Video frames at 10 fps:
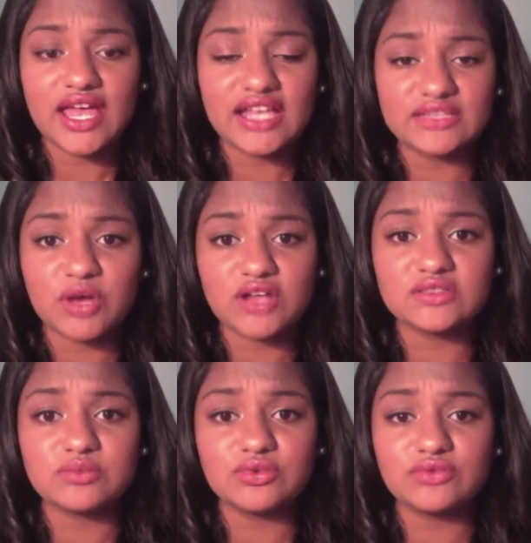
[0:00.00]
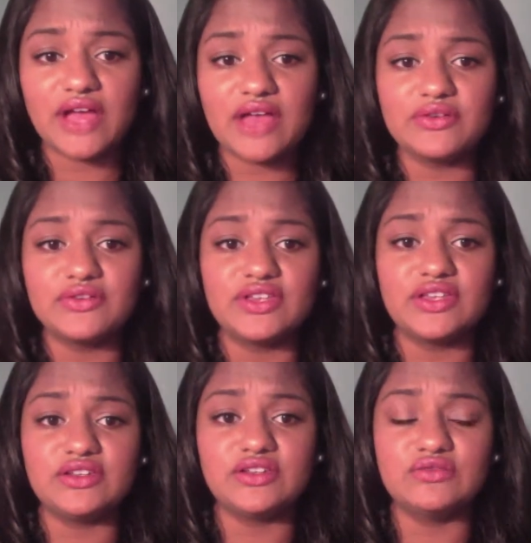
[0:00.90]
as possible rather
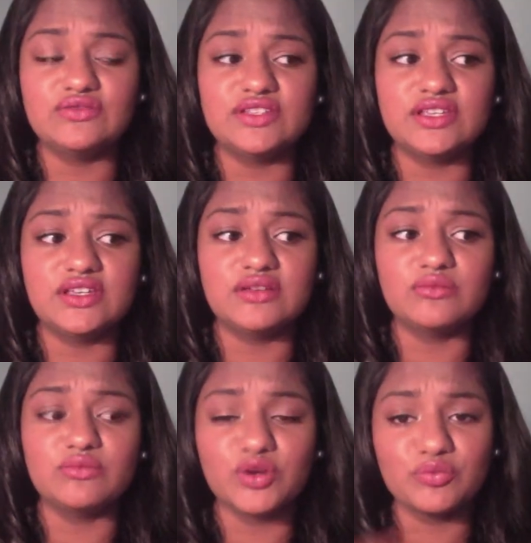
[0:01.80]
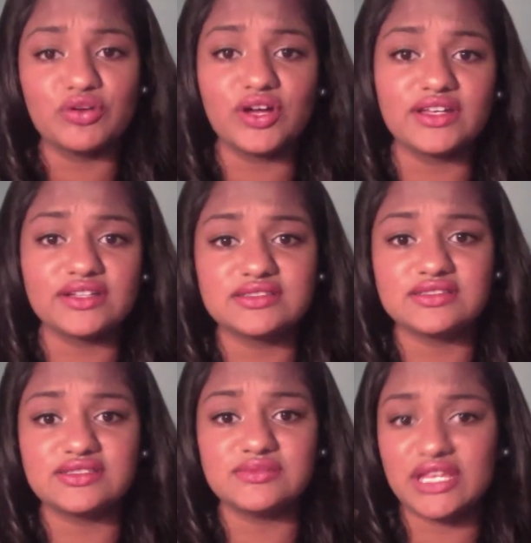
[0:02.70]
than using more products
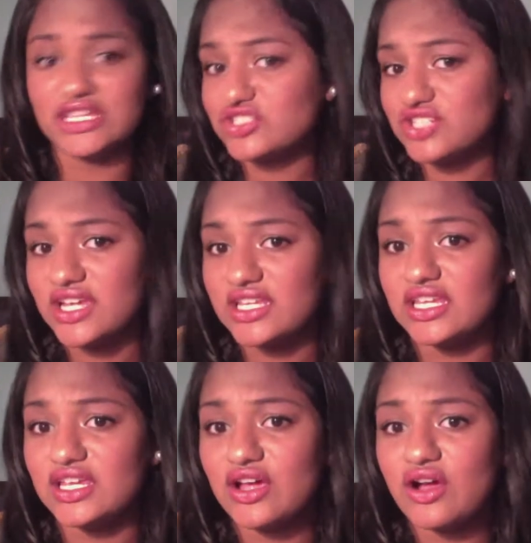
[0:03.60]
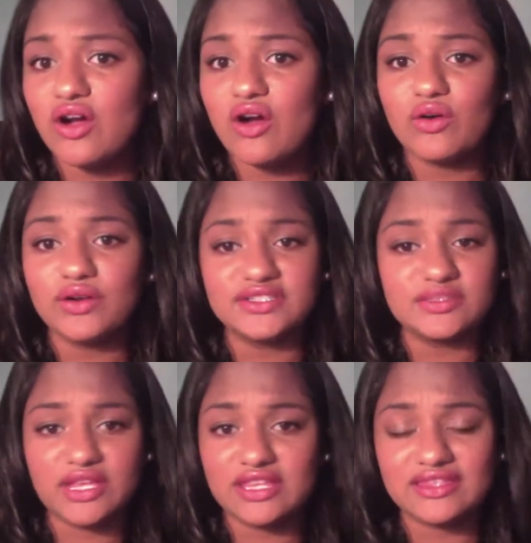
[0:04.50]
to make it shiny or to
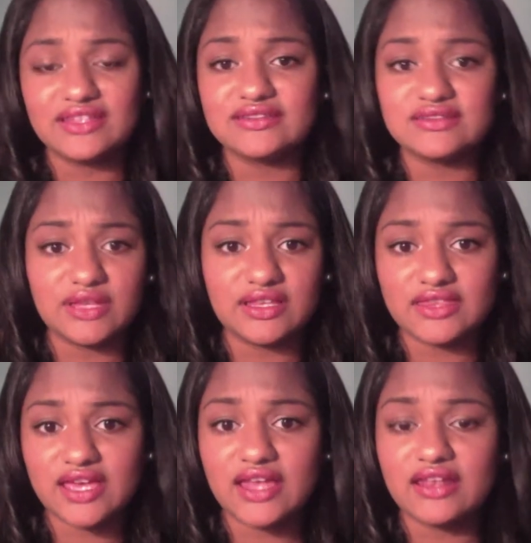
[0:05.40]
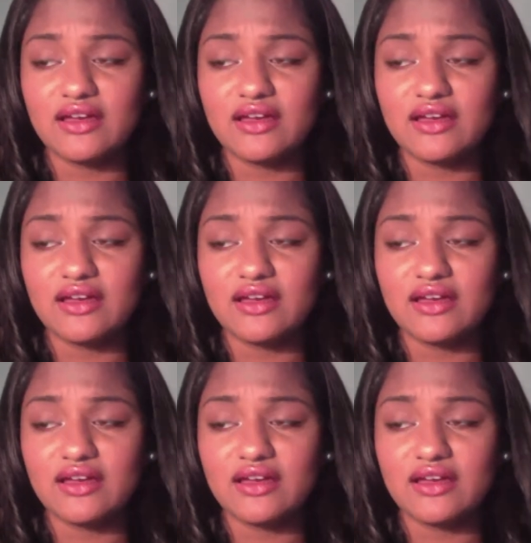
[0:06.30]
make it this, to make it that.